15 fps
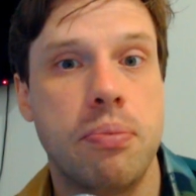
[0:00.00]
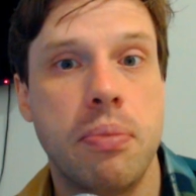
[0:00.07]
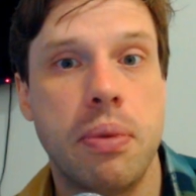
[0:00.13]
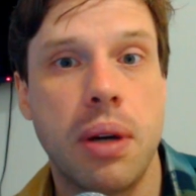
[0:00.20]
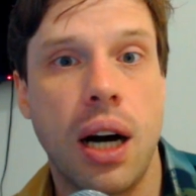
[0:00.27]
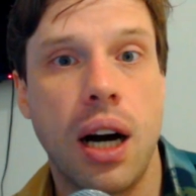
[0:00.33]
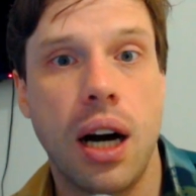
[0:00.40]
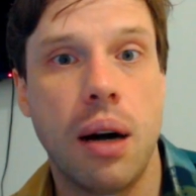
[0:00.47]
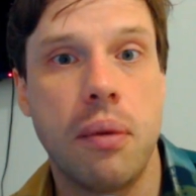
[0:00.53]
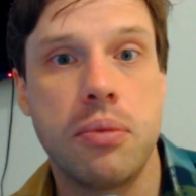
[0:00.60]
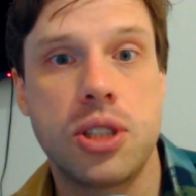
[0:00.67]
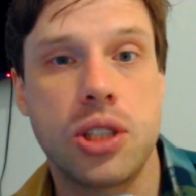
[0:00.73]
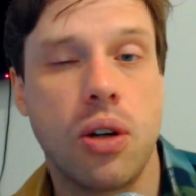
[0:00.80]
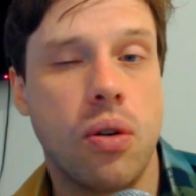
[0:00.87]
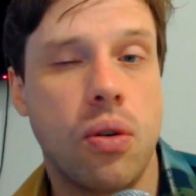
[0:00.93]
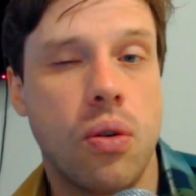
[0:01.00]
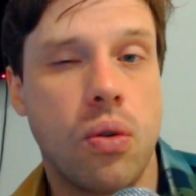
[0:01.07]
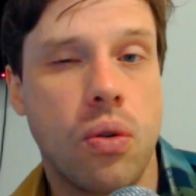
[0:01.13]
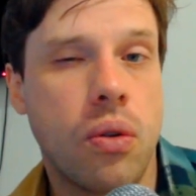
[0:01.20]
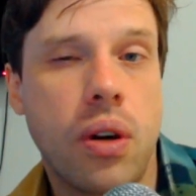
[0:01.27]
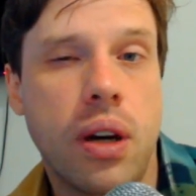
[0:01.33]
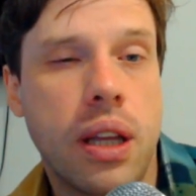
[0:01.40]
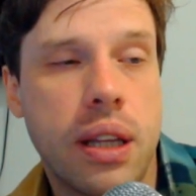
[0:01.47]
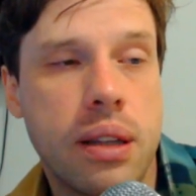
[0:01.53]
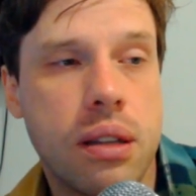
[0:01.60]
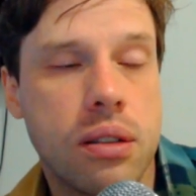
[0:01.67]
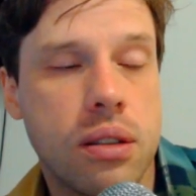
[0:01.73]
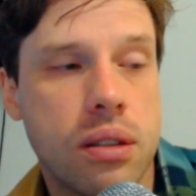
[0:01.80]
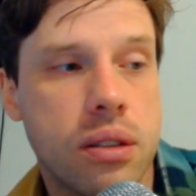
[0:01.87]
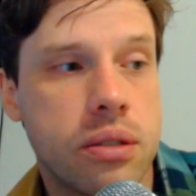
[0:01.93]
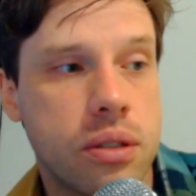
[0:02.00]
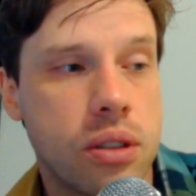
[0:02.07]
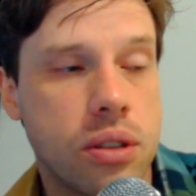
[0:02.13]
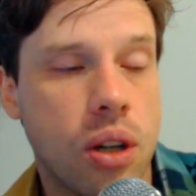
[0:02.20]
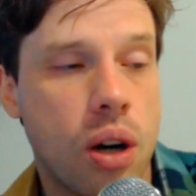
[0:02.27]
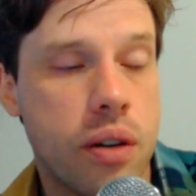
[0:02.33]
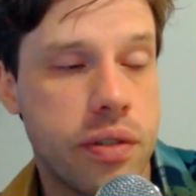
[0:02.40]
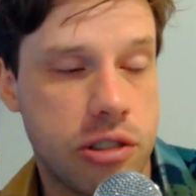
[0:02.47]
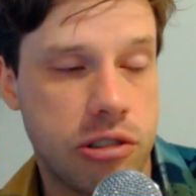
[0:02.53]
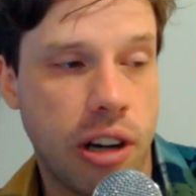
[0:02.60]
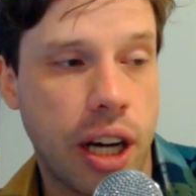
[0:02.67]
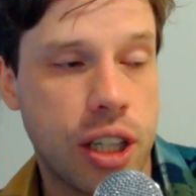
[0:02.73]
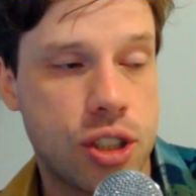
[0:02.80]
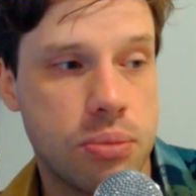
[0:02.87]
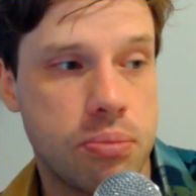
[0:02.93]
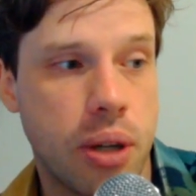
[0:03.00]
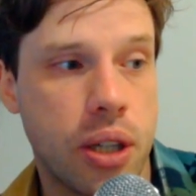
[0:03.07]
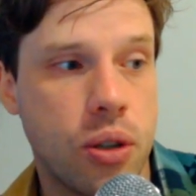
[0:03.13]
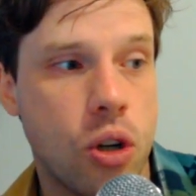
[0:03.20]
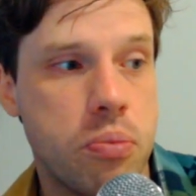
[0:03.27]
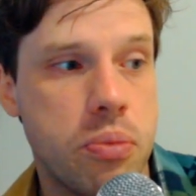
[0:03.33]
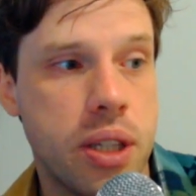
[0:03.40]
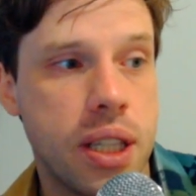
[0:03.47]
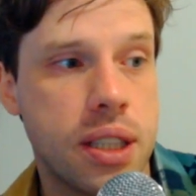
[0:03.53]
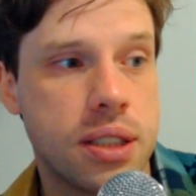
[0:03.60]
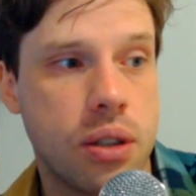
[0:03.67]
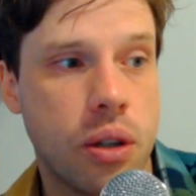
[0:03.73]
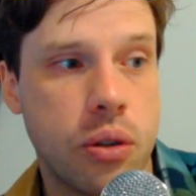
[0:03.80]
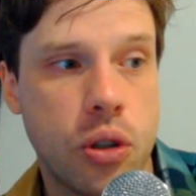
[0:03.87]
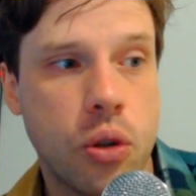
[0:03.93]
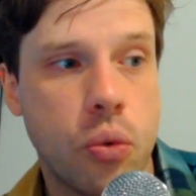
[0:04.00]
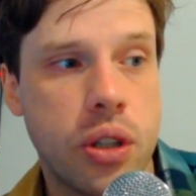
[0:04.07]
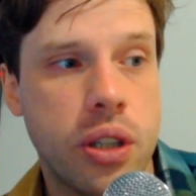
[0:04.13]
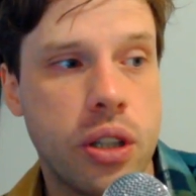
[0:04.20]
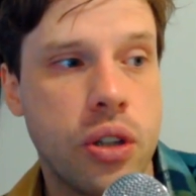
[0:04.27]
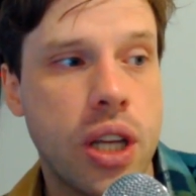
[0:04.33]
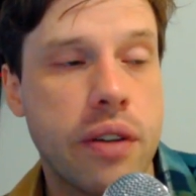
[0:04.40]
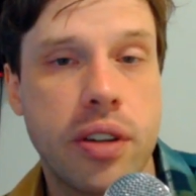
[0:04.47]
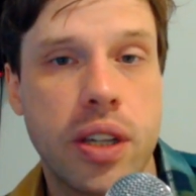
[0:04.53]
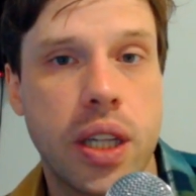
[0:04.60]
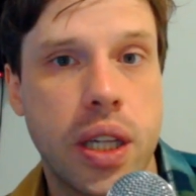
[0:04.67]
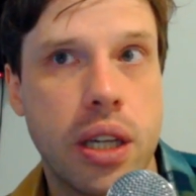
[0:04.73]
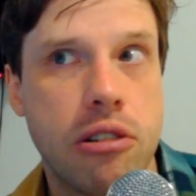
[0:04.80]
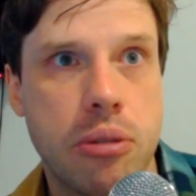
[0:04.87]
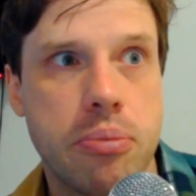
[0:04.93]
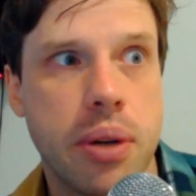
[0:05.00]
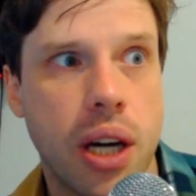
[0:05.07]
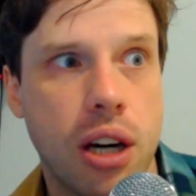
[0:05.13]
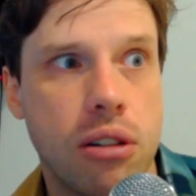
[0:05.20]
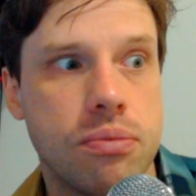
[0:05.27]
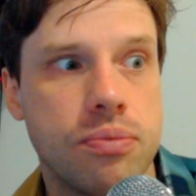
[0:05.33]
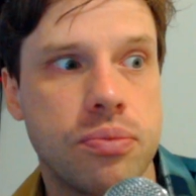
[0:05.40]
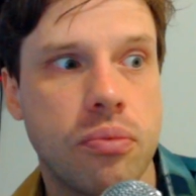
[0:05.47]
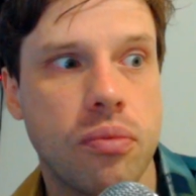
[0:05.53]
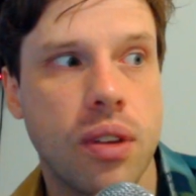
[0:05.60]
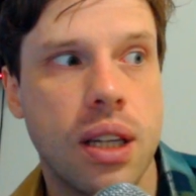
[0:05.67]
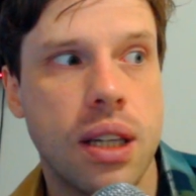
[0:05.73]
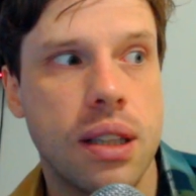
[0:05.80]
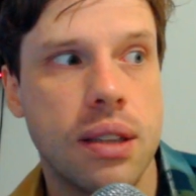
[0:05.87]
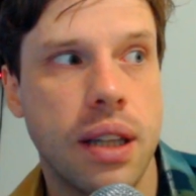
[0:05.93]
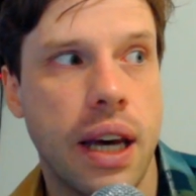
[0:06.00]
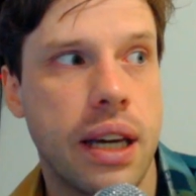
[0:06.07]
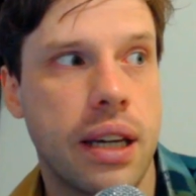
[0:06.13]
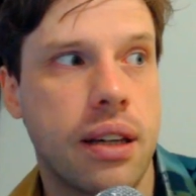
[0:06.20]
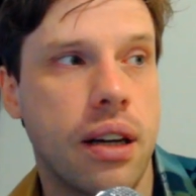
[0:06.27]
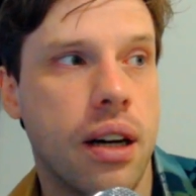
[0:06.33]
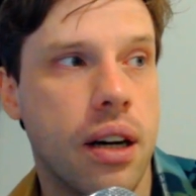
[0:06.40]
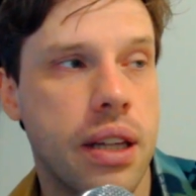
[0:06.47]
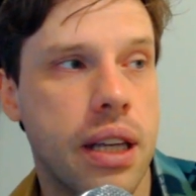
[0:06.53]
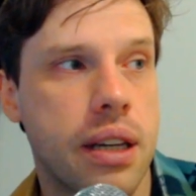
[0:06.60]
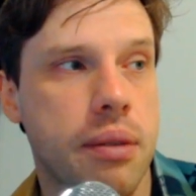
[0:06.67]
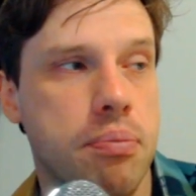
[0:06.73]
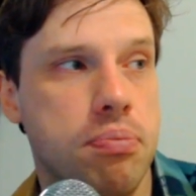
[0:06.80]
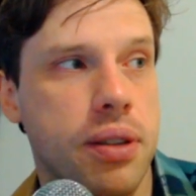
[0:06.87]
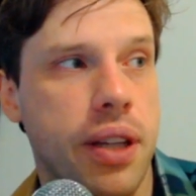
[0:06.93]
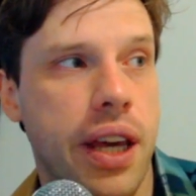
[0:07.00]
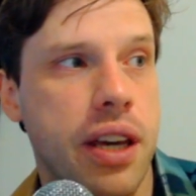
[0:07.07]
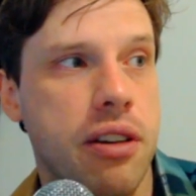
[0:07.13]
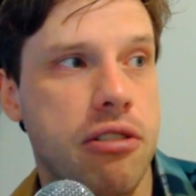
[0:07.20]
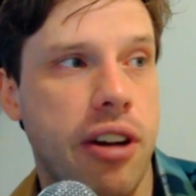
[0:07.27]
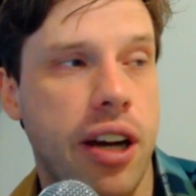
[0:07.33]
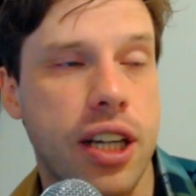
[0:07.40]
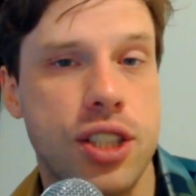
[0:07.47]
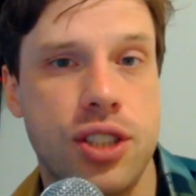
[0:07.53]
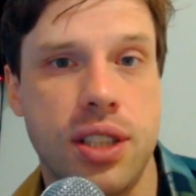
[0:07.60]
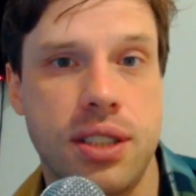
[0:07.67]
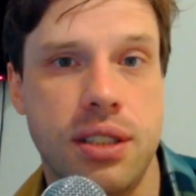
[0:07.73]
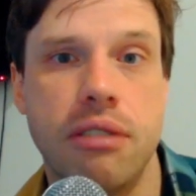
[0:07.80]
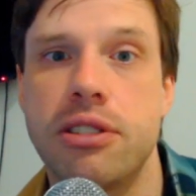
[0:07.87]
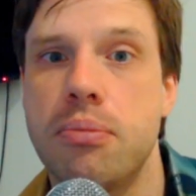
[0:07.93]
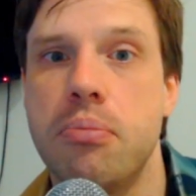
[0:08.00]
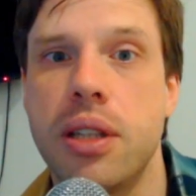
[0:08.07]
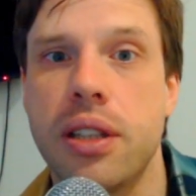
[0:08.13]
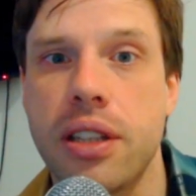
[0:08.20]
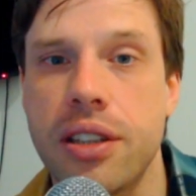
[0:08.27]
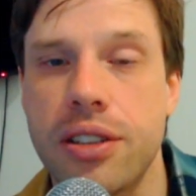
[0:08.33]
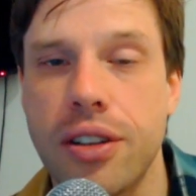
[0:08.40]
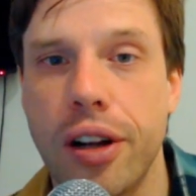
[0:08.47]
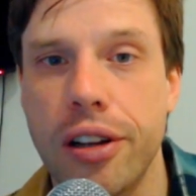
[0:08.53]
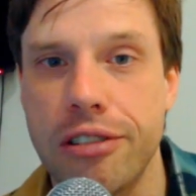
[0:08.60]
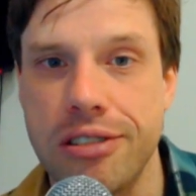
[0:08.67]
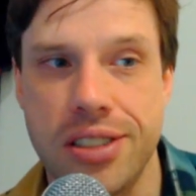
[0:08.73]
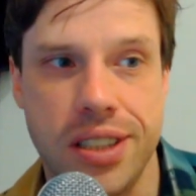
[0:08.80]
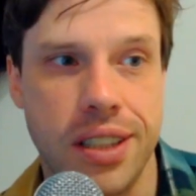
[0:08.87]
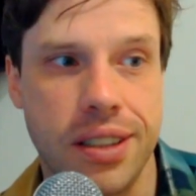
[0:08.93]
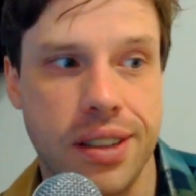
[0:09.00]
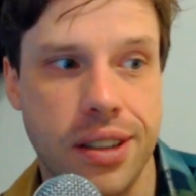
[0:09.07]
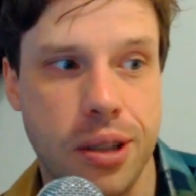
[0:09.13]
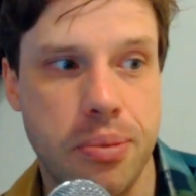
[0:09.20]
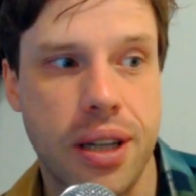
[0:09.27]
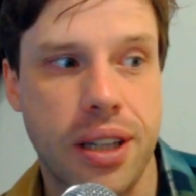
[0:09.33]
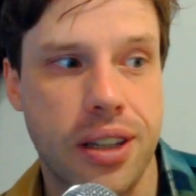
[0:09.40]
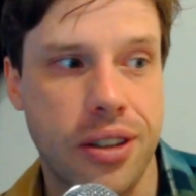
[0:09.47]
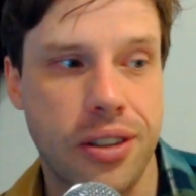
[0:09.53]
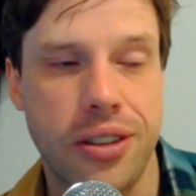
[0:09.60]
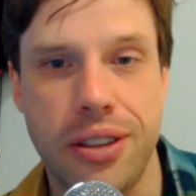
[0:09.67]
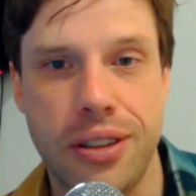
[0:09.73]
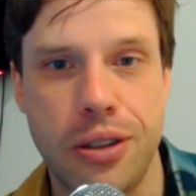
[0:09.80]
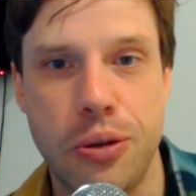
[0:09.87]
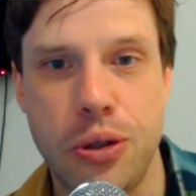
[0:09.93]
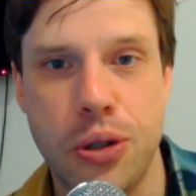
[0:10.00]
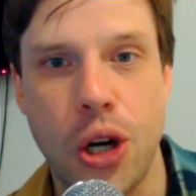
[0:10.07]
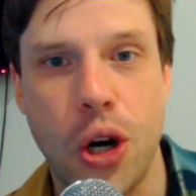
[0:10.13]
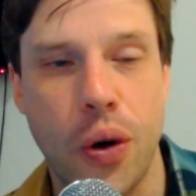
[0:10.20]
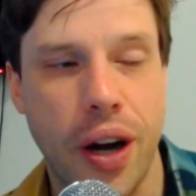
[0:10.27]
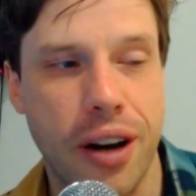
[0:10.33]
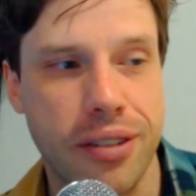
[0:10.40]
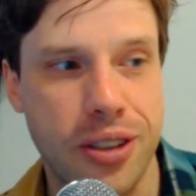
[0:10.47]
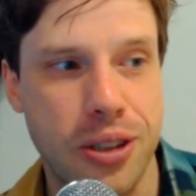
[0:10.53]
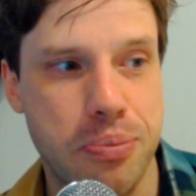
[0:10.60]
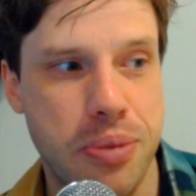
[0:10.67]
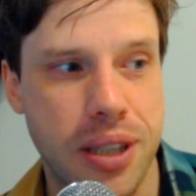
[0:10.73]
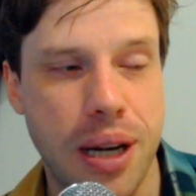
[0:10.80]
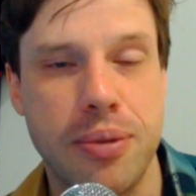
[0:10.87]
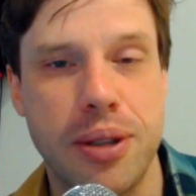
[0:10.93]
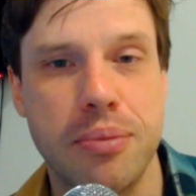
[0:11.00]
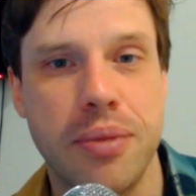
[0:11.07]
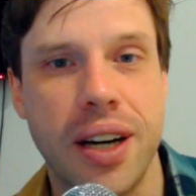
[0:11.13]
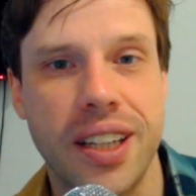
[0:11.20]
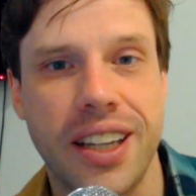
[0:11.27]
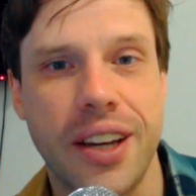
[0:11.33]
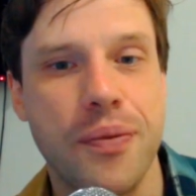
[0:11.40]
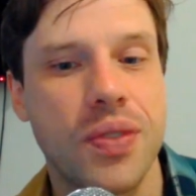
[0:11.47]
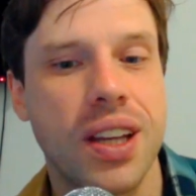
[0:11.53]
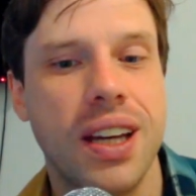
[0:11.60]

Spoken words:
So the law of attraction, by no means, you never hear about then a plane crashes and there's $1 million in it, and then you go out and you pick up the money.